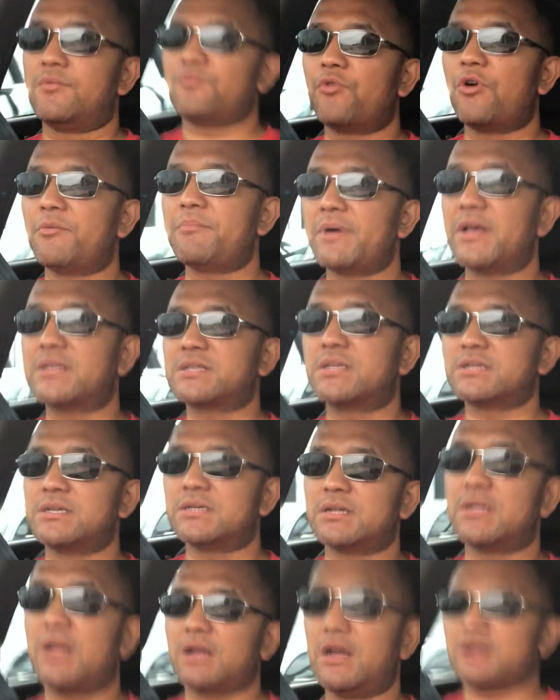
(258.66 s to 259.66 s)
what makes
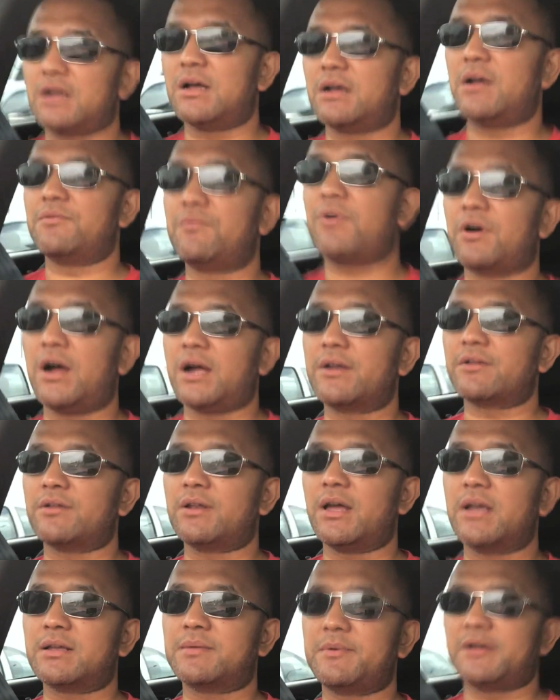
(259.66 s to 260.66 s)
it. What I don't
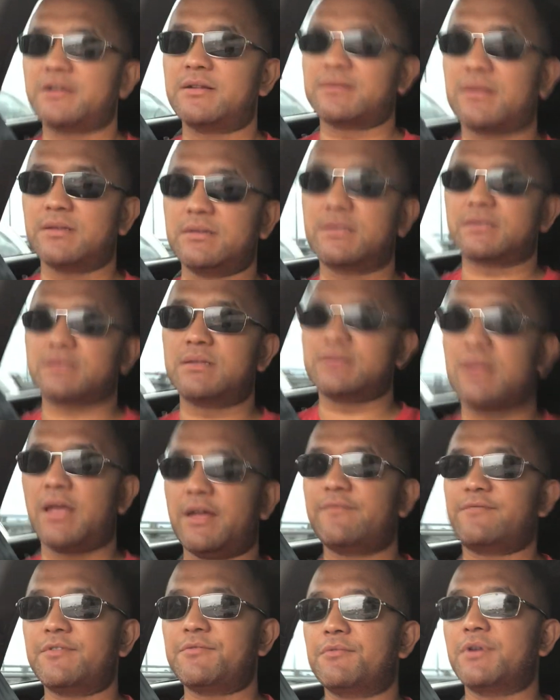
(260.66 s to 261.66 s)
like about it is
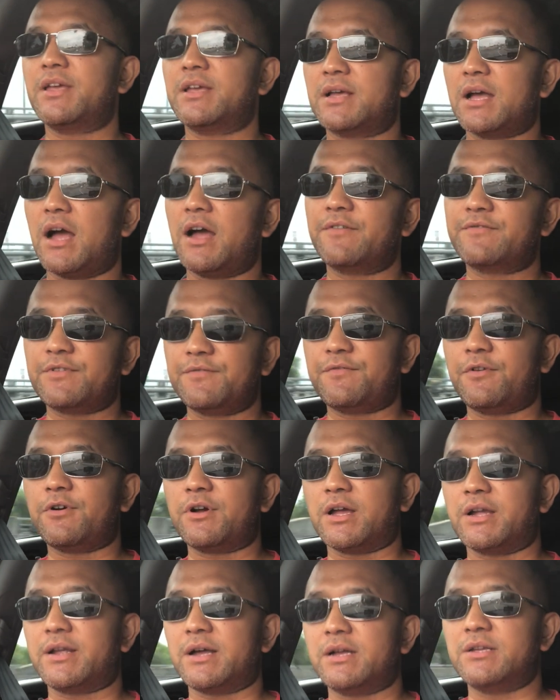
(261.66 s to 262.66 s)
every week I have to
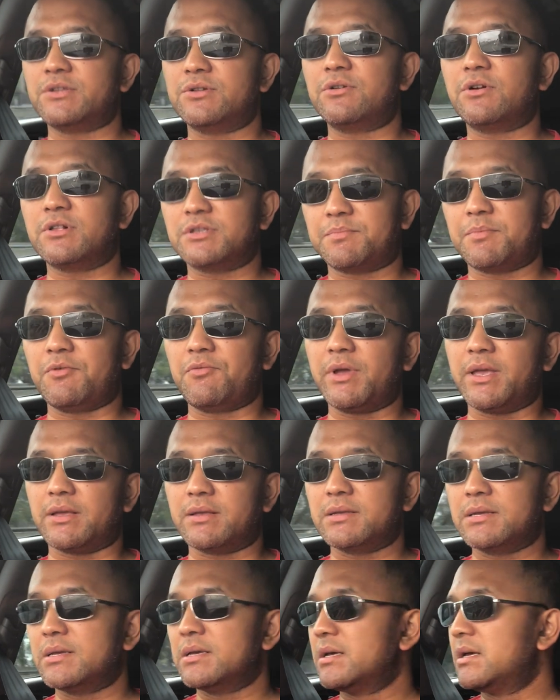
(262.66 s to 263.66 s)
fork out $100 per week
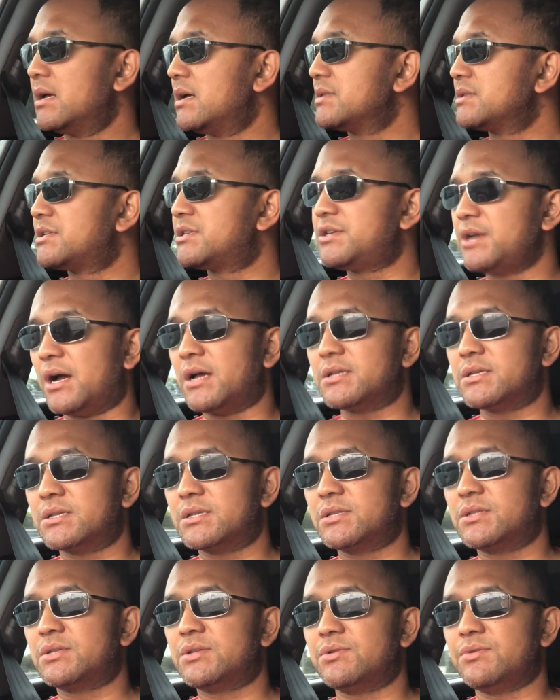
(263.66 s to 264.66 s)

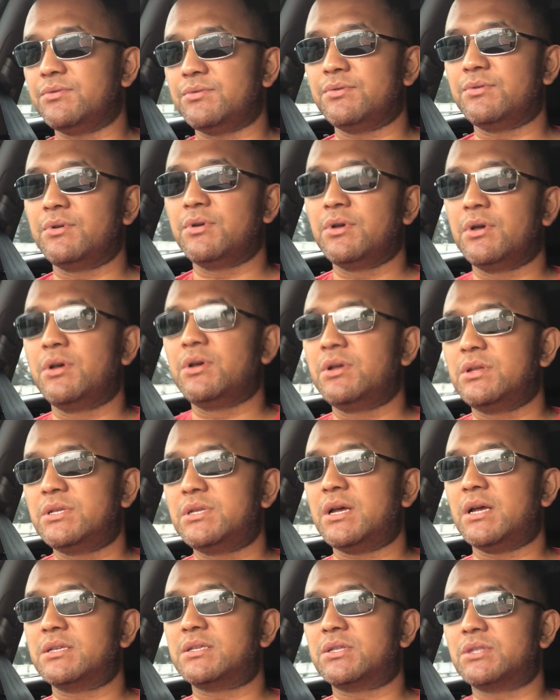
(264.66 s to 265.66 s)
just
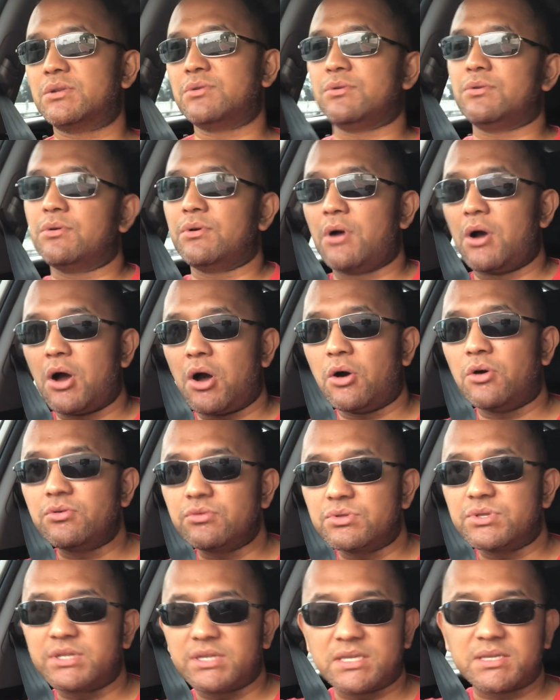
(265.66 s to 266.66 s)
to
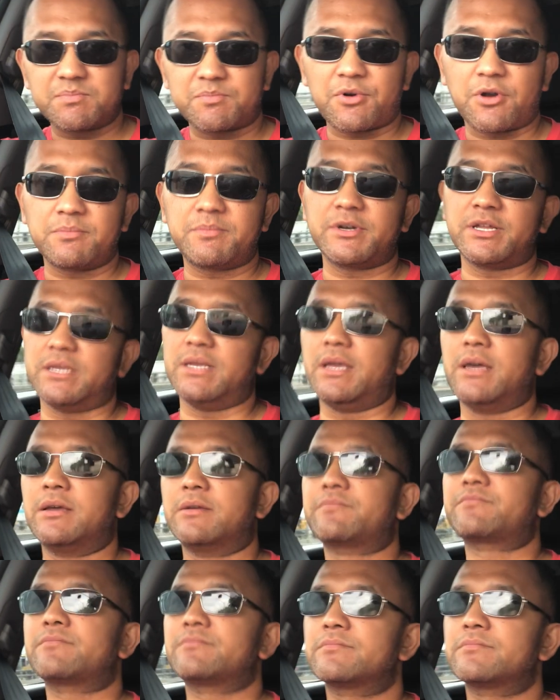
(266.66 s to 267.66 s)
hold this property. Yeah.